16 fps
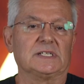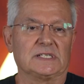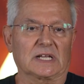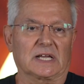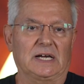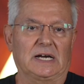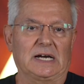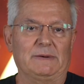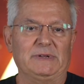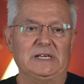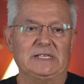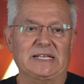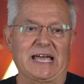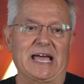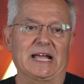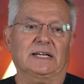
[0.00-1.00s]
is a common
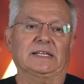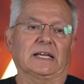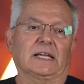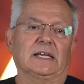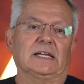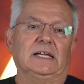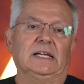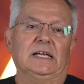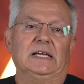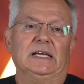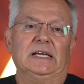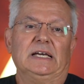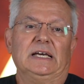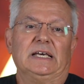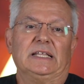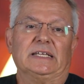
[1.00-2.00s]
tactic.
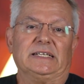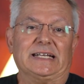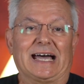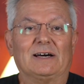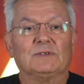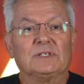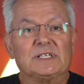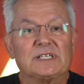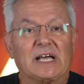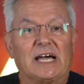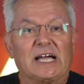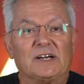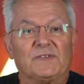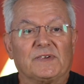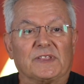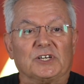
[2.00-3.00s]
The
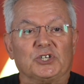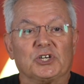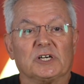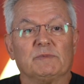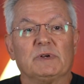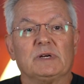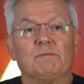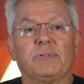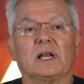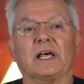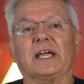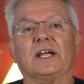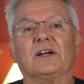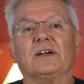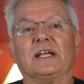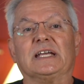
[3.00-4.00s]
downside for the German
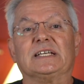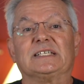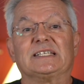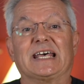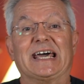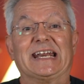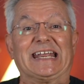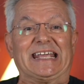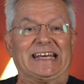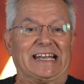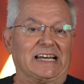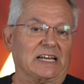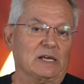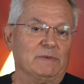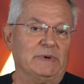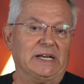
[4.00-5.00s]
player is that it
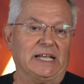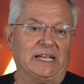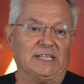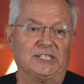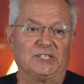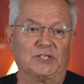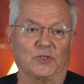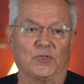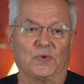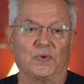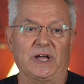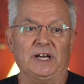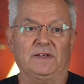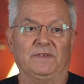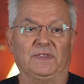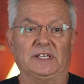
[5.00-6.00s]
eliminates the
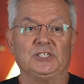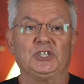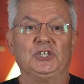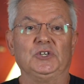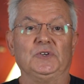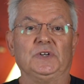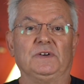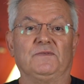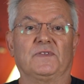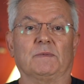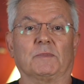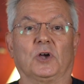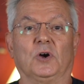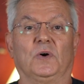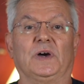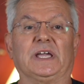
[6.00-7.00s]
threat of this unit
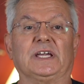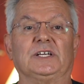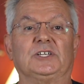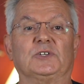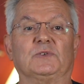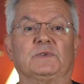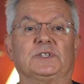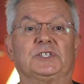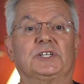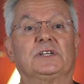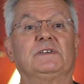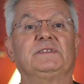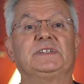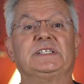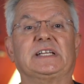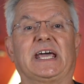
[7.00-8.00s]
from going into
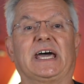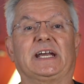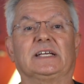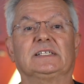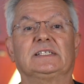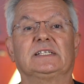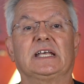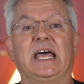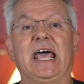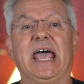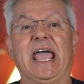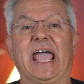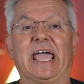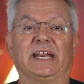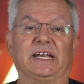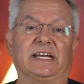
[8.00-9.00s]
reserve status,
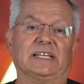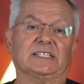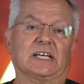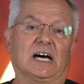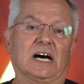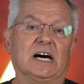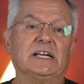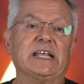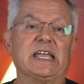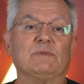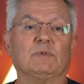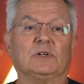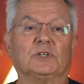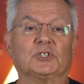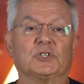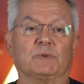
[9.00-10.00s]
and it is
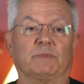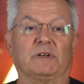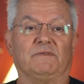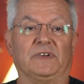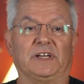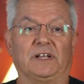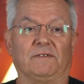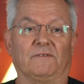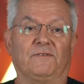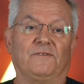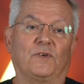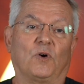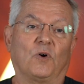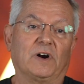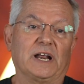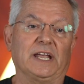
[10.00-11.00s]
unable to prevent
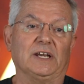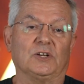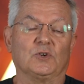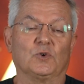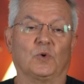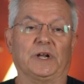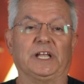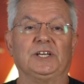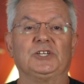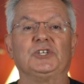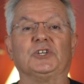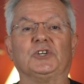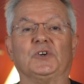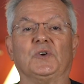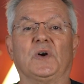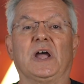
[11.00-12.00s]

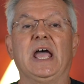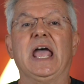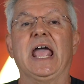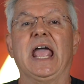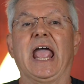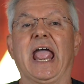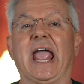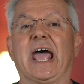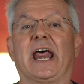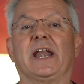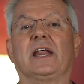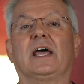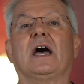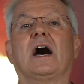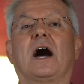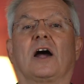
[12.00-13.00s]
4822
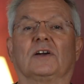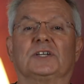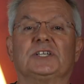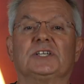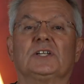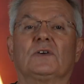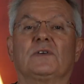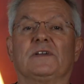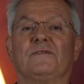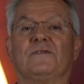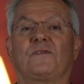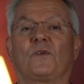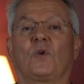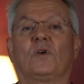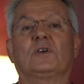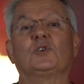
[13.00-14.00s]
and Artillery
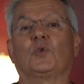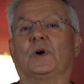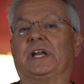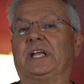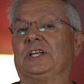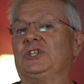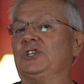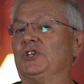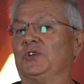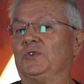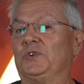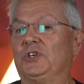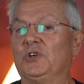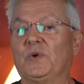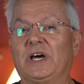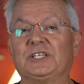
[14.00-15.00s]
422
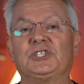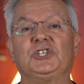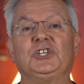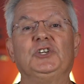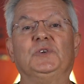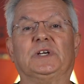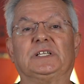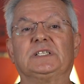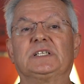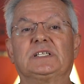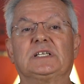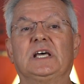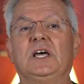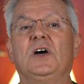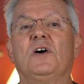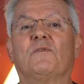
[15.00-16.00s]
U.S. units
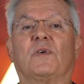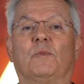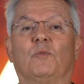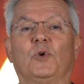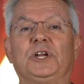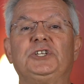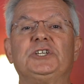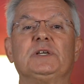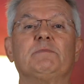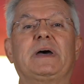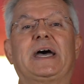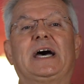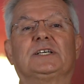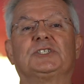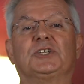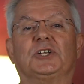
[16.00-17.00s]
from reaching
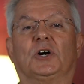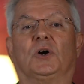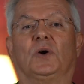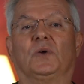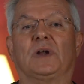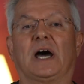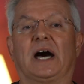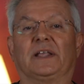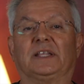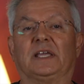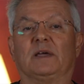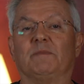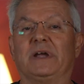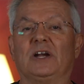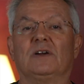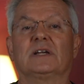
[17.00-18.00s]
Bastogne on the
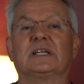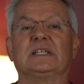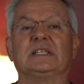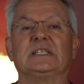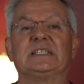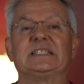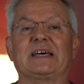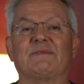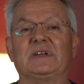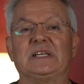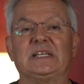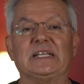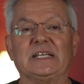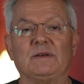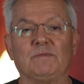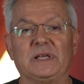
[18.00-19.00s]
American
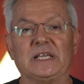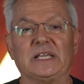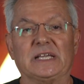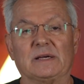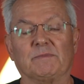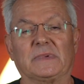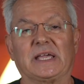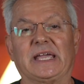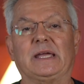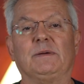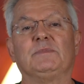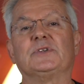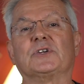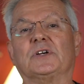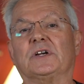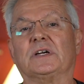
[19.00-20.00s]
17 p.m. game
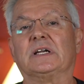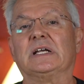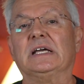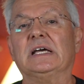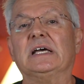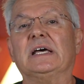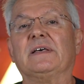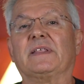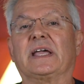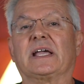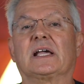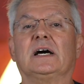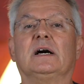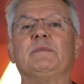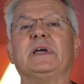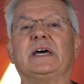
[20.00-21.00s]
turn. They
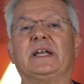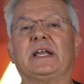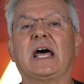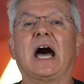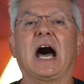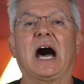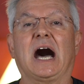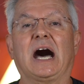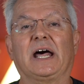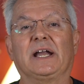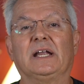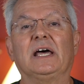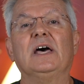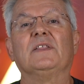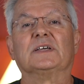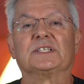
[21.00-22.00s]
come in
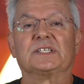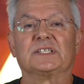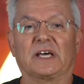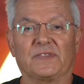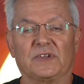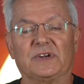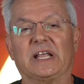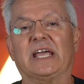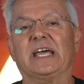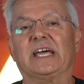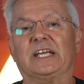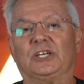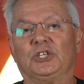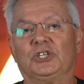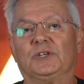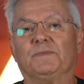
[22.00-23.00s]
on the southern
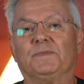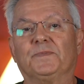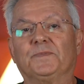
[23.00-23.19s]
edge.